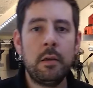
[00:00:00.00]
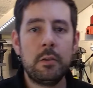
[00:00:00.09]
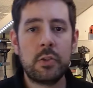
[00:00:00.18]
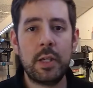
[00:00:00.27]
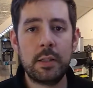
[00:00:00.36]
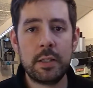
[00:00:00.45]

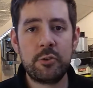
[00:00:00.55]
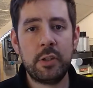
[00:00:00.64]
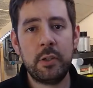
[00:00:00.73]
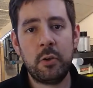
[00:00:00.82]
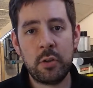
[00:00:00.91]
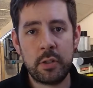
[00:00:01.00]
So yeah,
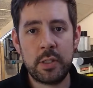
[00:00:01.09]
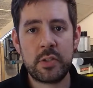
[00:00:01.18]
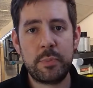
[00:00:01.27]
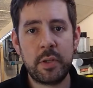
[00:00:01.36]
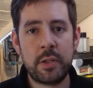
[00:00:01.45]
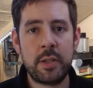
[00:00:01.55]
literally all that needs
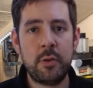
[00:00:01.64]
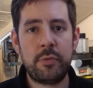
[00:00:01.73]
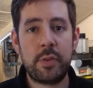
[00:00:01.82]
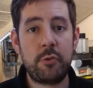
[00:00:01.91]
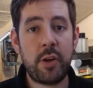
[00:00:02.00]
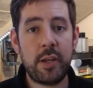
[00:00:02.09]
to be done now
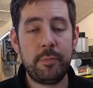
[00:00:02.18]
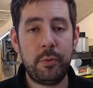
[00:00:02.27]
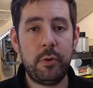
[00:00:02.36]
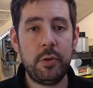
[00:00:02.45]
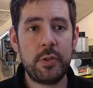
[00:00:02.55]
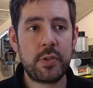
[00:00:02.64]
for the drive
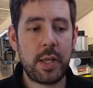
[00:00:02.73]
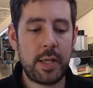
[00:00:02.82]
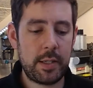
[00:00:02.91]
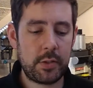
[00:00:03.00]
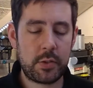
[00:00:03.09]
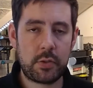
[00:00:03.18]
pods
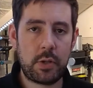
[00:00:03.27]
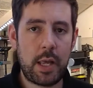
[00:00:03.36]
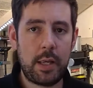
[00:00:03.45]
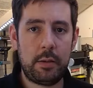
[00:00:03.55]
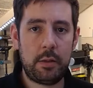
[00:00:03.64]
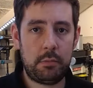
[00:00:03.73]
is
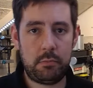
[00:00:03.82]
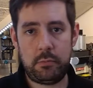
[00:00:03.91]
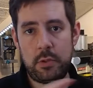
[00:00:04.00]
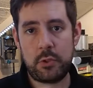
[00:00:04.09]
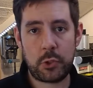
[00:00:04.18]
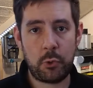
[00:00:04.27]

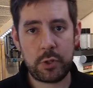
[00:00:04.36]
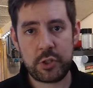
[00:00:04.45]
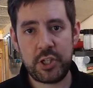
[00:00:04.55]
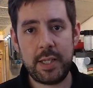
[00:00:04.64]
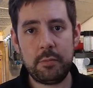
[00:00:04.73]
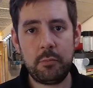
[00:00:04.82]
install the
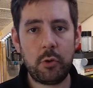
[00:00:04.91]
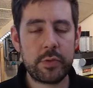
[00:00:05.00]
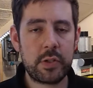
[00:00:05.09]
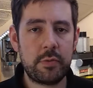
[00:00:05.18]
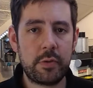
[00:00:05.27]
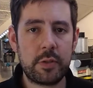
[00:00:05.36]
chain,
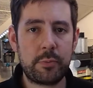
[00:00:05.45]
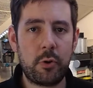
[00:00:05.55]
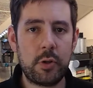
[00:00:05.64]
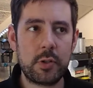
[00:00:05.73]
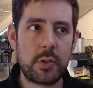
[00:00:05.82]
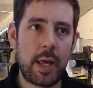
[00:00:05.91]
obviously for the
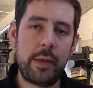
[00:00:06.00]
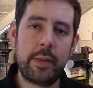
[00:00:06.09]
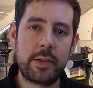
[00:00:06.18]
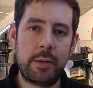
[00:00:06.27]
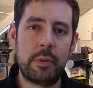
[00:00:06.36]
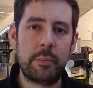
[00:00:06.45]
sprockets, and the
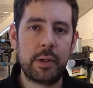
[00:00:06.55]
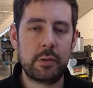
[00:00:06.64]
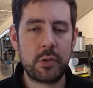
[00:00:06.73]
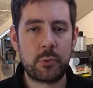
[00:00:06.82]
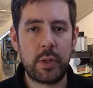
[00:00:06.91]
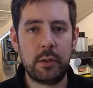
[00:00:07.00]
timing
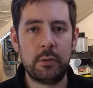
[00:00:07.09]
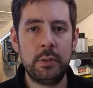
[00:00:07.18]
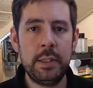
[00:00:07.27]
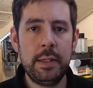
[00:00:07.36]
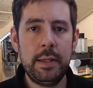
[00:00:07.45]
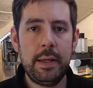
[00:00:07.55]
belt as well.
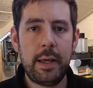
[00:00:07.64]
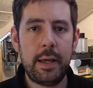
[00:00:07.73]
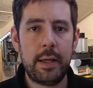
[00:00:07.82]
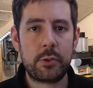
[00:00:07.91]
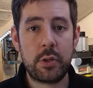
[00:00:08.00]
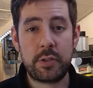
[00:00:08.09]

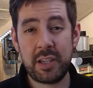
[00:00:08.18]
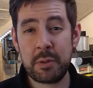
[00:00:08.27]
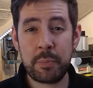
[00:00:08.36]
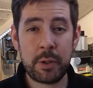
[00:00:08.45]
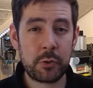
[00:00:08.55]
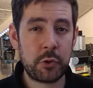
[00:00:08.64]
So the
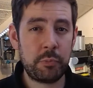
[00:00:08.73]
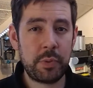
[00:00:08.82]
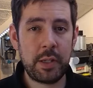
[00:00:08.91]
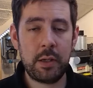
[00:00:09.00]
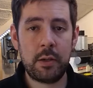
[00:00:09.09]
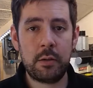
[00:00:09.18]
timing belts should be
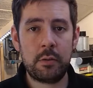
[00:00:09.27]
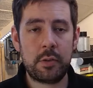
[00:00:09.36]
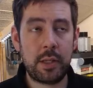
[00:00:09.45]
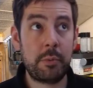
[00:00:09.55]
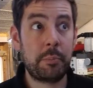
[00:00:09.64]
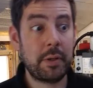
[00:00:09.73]
here
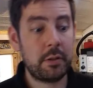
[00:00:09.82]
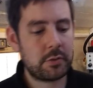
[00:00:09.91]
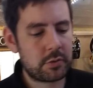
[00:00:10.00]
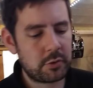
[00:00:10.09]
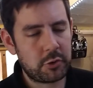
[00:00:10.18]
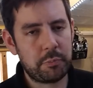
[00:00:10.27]

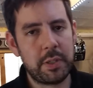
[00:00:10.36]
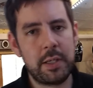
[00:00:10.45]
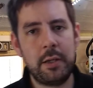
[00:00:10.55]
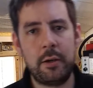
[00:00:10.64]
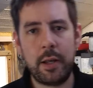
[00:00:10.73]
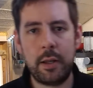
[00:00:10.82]

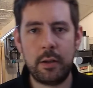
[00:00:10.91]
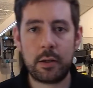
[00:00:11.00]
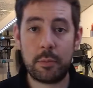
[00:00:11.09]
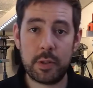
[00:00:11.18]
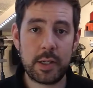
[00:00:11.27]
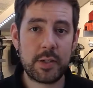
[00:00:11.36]
in a
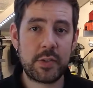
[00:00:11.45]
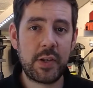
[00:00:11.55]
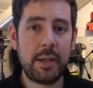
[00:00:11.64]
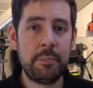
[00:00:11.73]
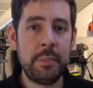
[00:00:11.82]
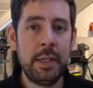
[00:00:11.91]
couple of days'
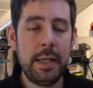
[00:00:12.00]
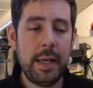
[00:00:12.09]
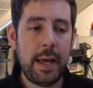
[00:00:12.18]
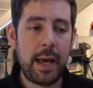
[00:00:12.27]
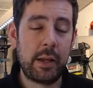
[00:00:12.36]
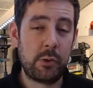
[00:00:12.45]
time,
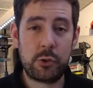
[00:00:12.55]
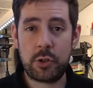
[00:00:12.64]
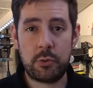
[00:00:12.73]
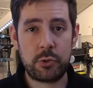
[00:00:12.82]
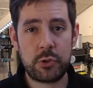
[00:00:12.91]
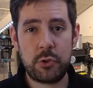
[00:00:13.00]
and
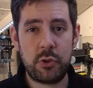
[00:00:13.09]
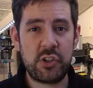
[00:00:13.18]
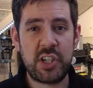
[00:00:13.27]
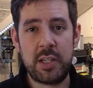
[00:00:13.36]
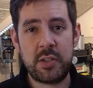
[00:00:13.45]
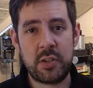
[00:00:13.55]
I'll just do the
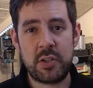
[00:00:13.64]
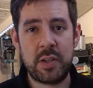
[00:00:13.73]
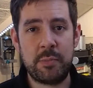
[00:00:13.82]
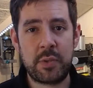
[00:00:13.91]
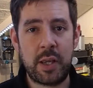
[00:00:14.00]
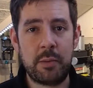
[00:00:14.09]
chains at the
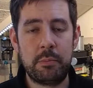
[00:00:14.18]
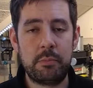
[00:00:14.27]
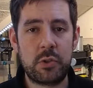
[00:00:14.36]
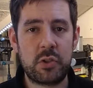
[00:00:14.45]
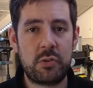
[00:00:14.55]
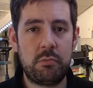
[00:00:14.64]
same time,
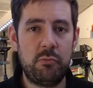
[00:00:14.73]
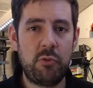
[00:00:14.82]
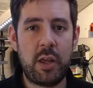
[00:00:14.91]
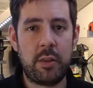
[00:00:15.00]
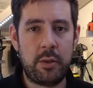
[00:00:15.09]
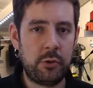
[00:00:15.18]
just
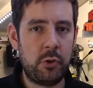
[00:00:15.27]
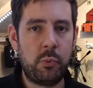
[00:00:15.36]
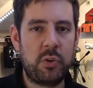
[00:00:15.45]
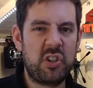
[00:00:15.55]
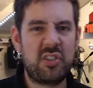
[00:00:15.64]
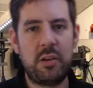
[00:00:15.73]
rather than doing
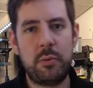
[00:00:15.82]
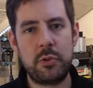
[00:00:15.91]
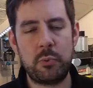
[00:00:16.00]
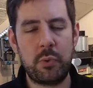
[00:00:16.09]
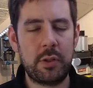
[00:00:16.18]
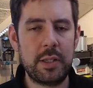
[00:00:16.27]
one just now and
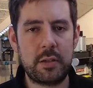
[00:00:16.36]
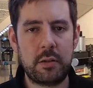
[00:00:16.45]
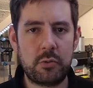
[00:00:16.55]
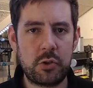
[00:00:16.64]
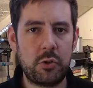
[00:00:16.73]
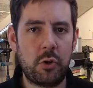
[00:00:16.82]
doing one later,
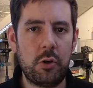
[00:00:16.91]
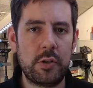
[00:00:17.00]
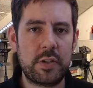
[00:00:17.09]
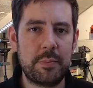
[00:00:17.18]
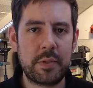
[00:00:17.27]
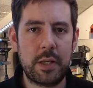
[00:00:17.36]
just do it all at the
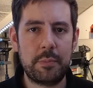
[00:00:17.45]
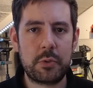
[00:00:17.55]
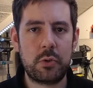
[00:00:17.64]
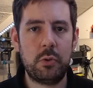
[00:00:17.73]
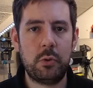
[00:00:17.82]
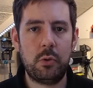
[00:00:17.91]
same time.
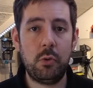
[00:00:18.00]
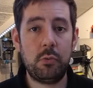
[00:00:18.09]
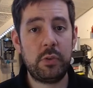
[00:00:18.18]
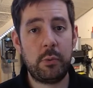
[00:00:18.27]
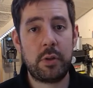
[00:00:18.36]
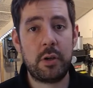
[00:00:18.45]
So
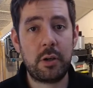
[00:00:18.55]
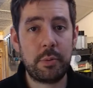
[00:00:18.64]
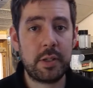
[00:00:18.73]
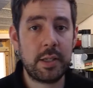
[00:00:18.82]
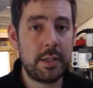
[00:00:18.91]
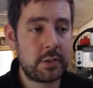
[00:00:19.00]
hopefully within a couple
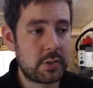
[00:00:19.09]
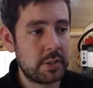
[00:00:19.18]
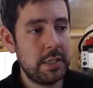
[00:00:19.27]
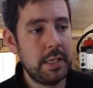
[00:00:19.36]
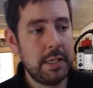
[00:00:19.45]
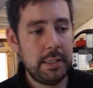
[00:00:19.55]
of days
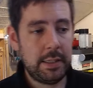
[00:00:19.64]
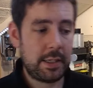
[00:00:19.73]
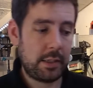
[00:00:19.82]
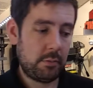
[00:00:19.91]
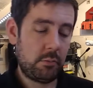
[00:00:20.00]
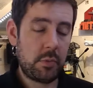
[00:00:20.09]
I
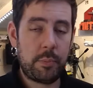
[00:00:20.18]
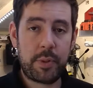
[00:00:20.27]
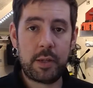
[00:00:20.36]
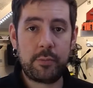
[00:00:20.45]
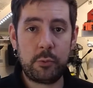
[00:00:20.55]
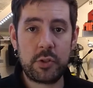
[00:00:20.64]
can
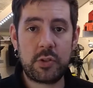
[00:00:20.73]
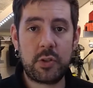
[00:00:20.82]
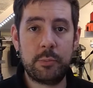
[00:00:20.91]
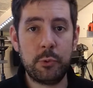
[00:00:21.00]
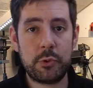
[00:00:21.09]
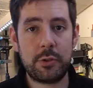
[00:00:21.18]
apply voltage to
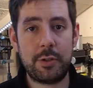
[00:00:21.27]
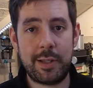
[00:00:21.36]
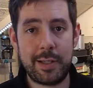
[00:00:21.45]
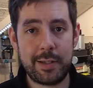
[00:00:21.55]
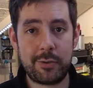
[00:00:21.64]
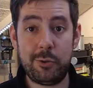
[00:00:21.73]
the motor,
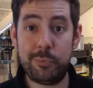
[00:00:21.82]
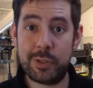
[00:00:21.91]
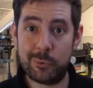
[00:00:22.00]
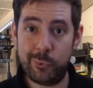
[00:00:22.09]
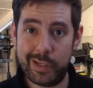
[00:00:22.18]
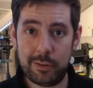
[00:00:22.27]
and all
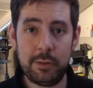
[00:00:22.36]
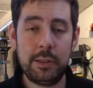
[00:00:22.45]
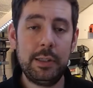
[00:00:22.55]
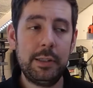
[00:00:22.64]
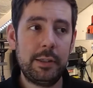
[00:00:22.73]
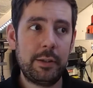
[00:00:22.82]
being well,
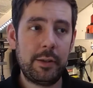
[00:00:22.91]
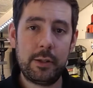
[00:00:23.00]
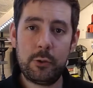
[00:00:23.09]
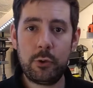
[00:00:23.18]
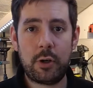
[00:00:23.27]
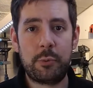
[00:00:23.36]
the
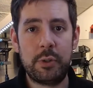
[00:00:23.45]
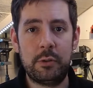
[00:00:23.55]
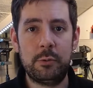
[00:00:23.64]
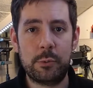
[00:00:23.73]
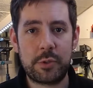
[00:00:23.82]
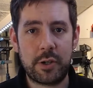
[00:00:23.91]
go-kart
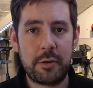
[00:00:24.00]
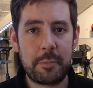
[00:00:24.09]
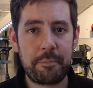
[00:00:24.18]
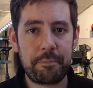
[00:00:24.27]
wheel will turn.